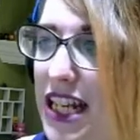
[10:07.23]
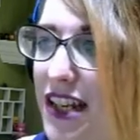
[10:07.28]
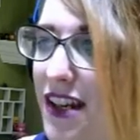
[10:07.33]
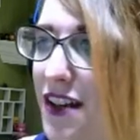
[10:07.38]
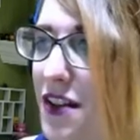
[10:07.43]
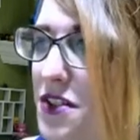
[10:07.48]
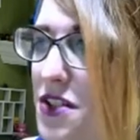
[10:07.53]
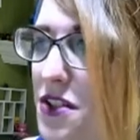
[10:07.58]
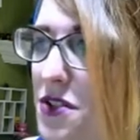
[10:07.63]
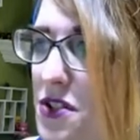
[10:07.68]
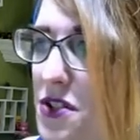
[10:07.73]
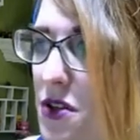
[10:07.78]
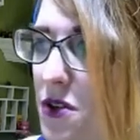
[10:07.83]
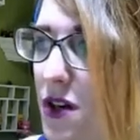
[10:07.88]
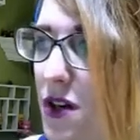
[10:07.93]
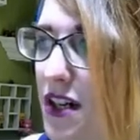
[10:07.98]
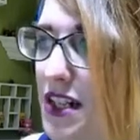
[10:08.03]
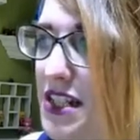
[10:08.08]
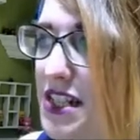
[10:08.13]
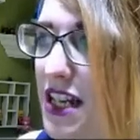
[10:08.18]
you know, 2
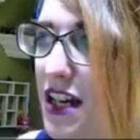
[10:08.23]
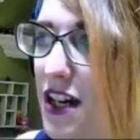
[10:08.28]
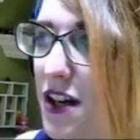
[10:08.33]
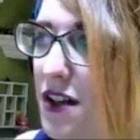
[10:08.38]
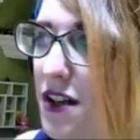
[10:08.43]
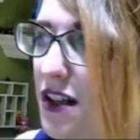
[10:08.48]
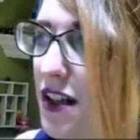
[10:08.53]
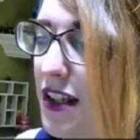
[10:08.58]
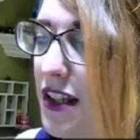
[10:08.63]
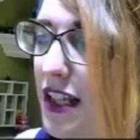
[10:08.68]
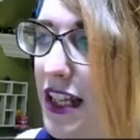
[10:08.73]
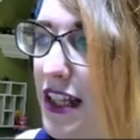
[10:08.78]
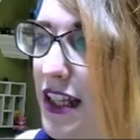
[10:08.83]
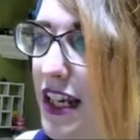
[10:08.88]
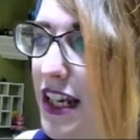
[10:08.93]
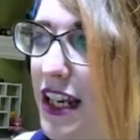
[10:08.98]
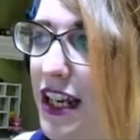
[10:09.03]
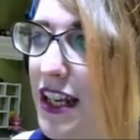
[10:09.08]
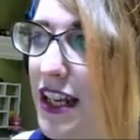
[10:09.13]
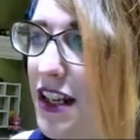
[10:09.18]
Zoroarks out, a
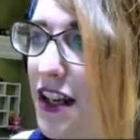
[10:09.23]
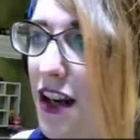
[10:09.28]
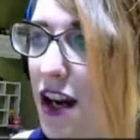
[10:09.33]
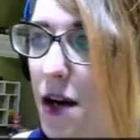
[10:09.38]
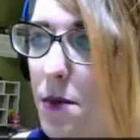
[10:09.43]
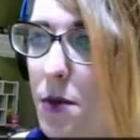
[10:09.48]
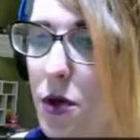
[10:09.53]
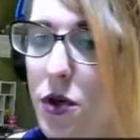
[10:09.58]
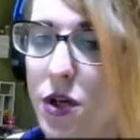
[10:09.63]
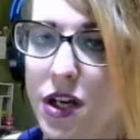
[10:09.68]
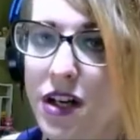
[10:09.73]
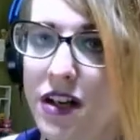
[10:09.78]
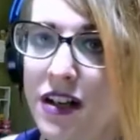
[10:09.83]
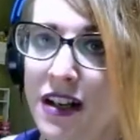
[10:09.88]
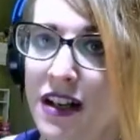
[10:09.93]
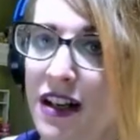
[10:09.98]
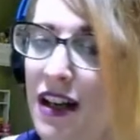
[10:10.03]
Lele, and a Garbodor.